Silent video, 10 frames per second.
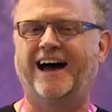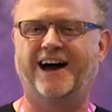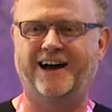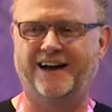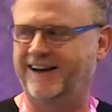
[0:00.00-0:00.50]

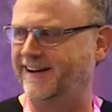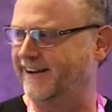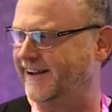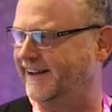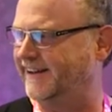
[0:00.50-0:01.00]
Just very
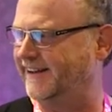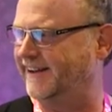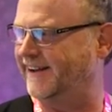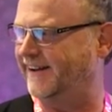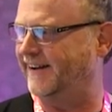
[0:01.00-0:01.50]
quickly to
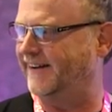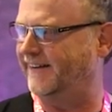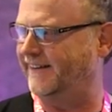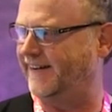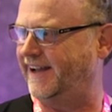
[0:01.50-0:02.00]
finish up. So
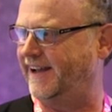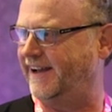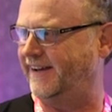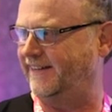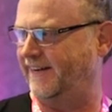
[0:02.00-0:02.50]
with Stand
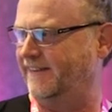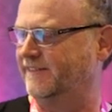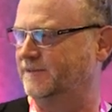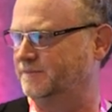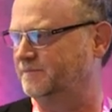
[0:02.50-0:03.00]
22,
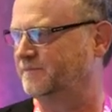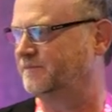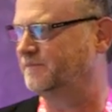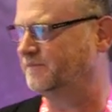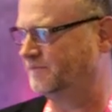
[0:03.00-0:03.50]
come win
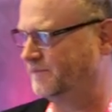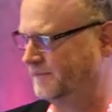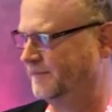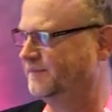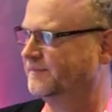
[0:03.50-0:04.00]
some
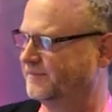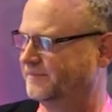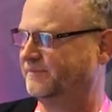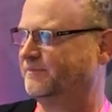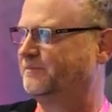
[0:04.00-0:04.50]
Prosecco or
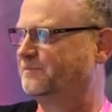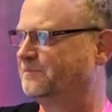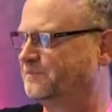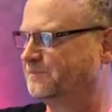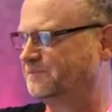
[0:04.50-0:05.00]
some
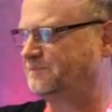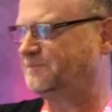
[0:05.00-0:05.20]
mints or some Ivy